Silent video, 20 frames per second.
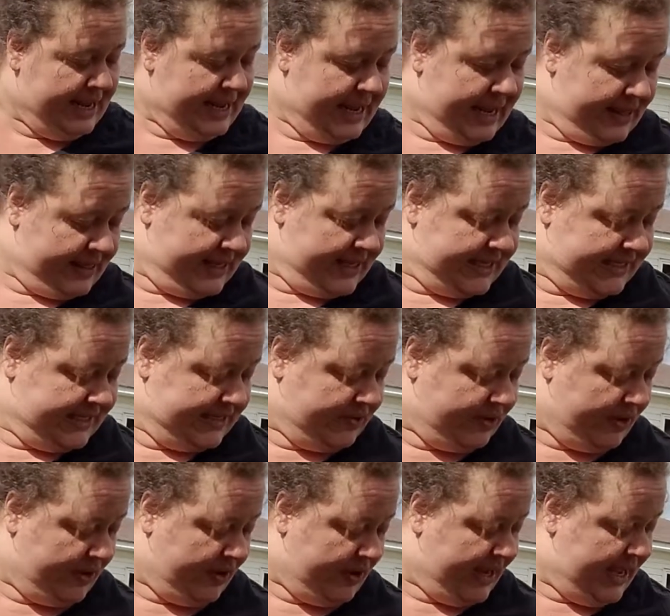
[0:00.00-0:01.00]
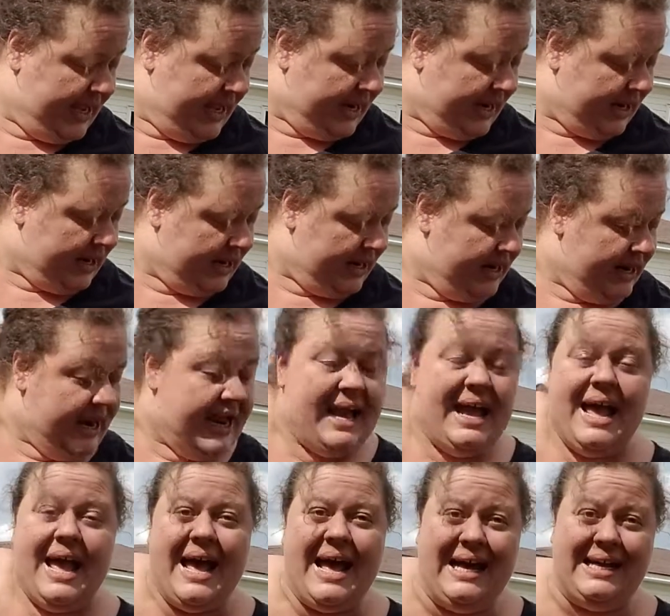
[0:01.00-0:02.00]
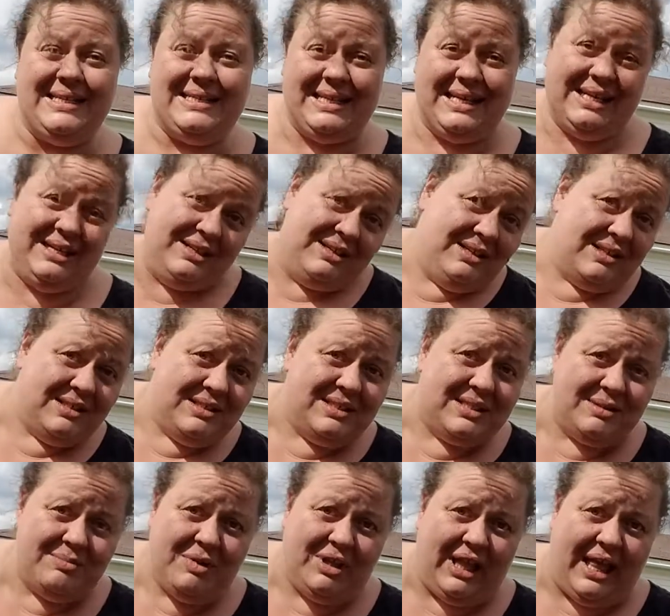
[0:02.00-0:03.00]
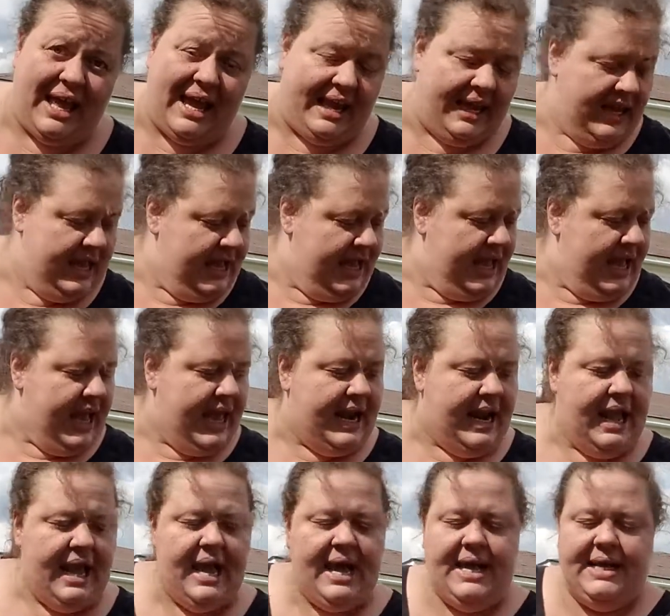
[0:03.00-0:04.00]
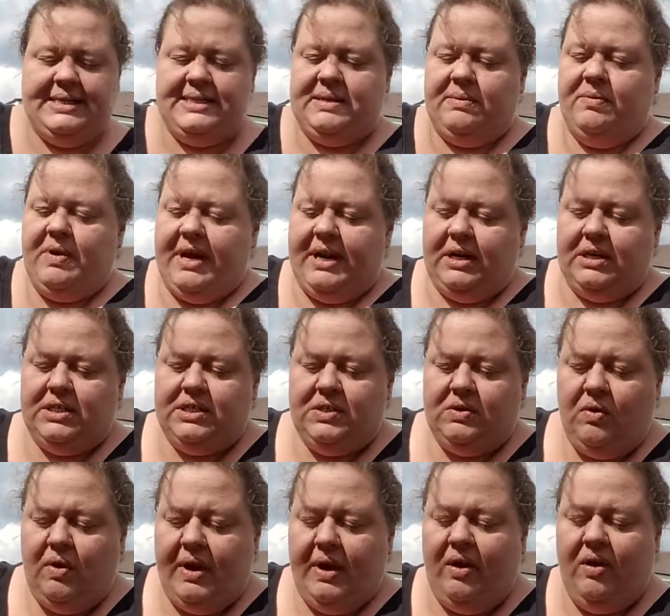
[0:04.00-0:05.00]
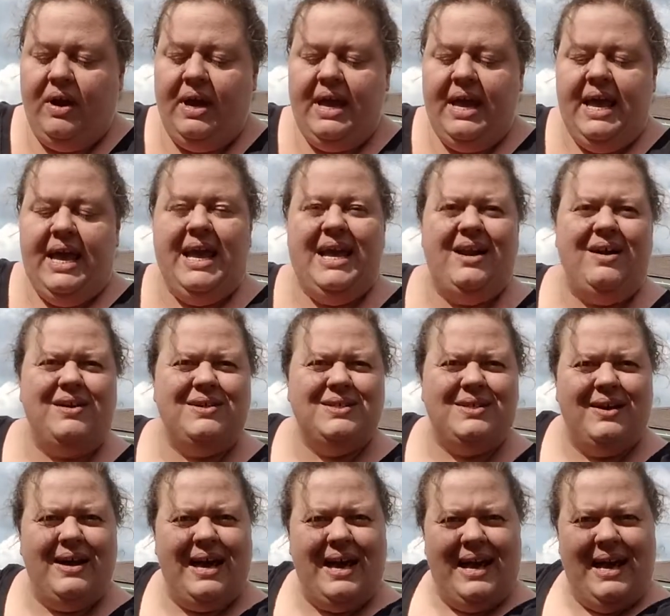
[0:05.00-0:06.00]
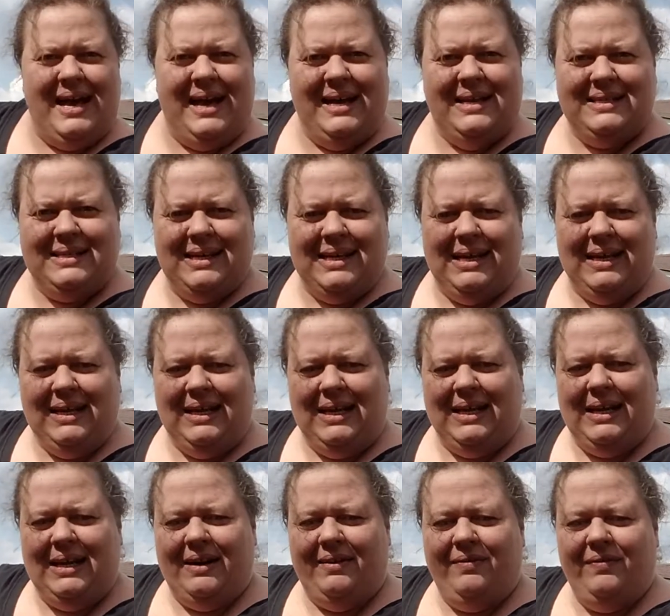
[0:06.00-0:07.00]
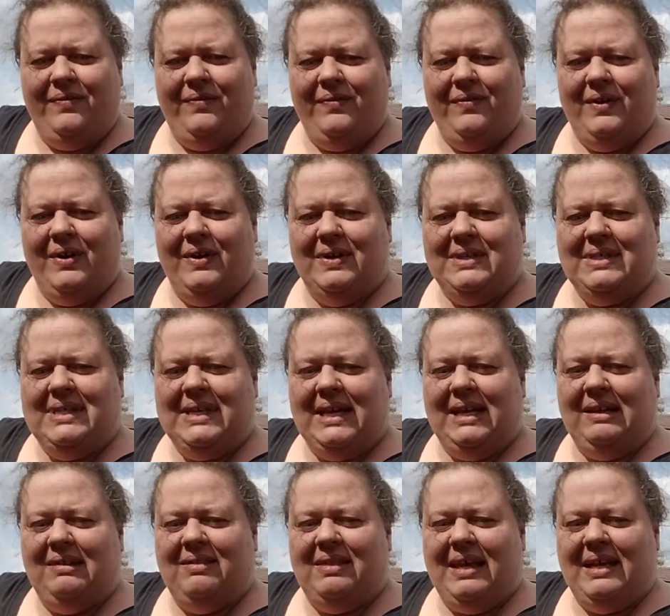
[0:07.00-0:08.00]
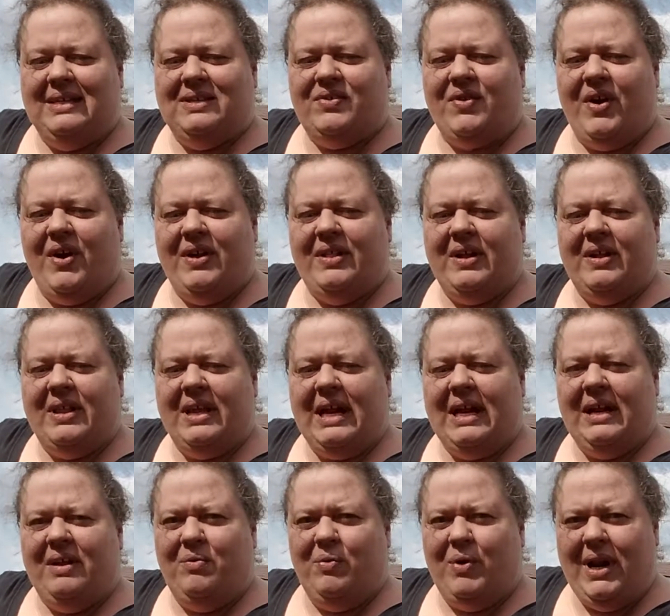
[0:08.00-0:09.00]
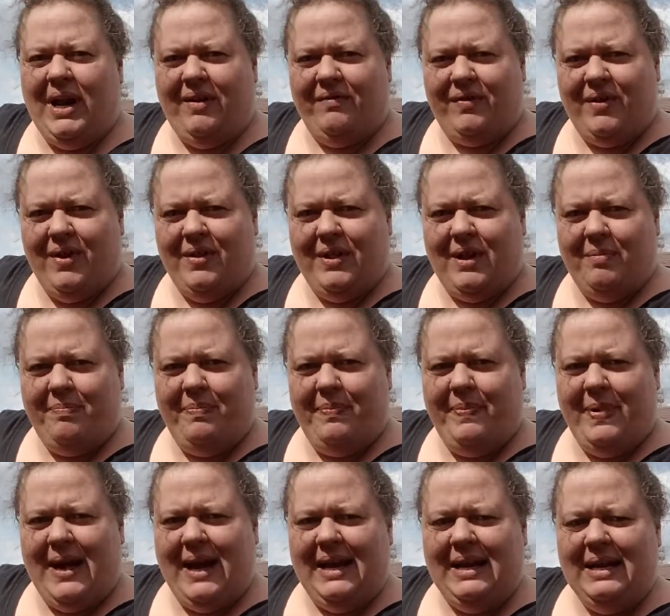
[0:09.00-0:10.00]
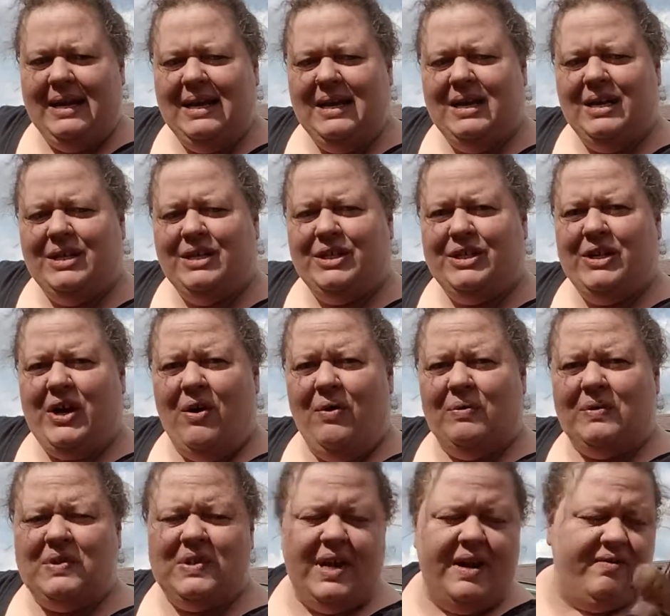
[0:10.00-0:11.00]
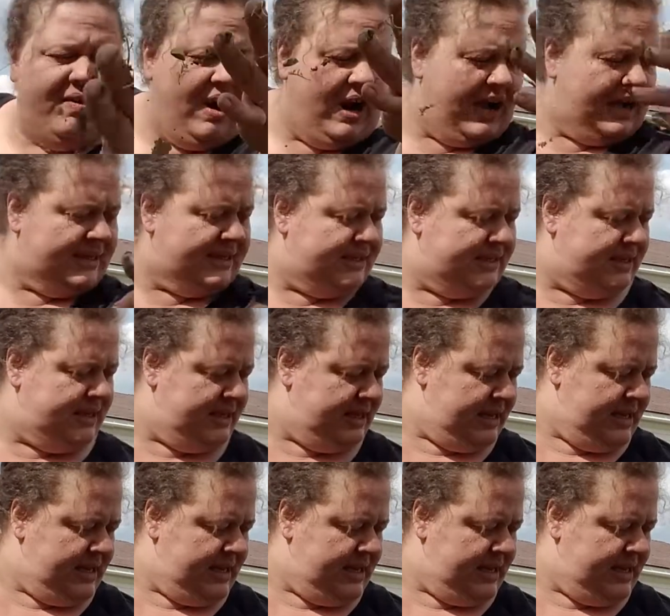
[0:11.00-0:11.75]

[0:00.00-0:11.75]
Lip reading: Now, this soil here has some clay, and it has some regular soil. It also has a lot of, you can see things growing there that I didn't want to have grow there, but stones and rocks.